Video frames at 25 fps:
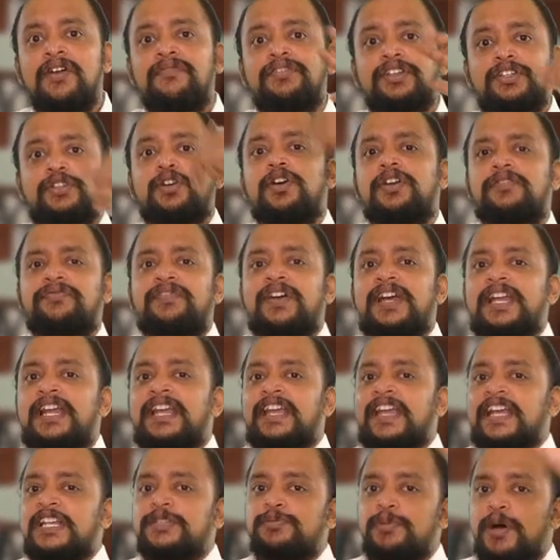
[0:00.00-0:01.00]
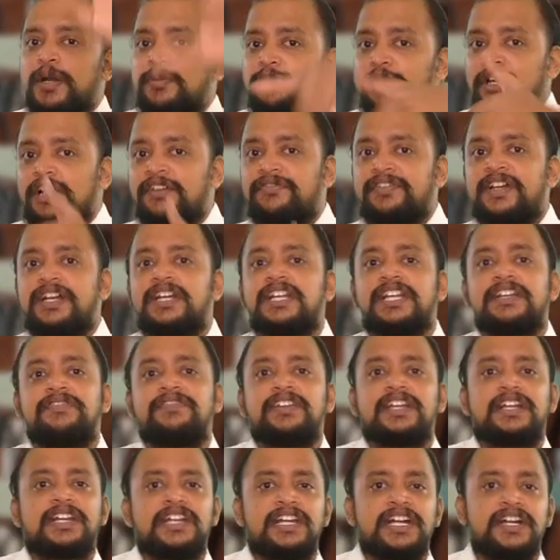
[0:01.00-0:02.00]
Without filing ex-bond bill of entry,
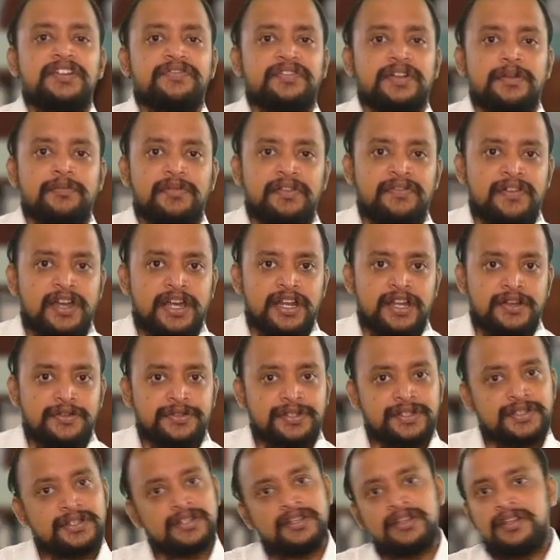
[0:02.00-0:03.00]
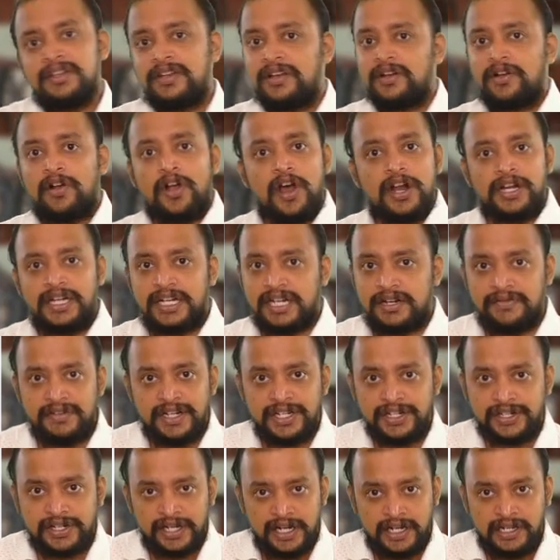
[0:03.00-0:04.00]
we cleared from the warehouse.
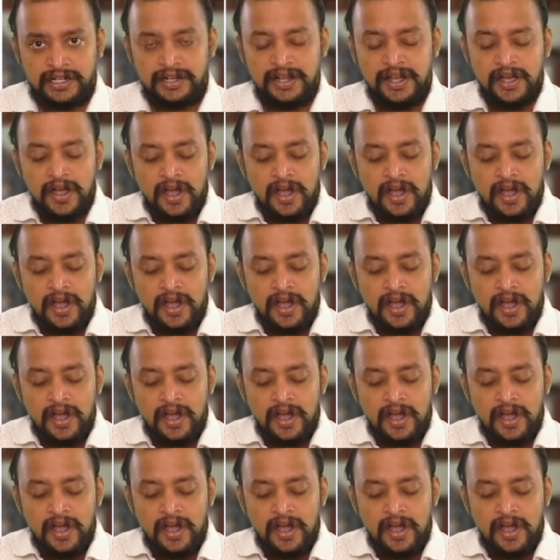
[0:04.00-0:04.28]
Contravention.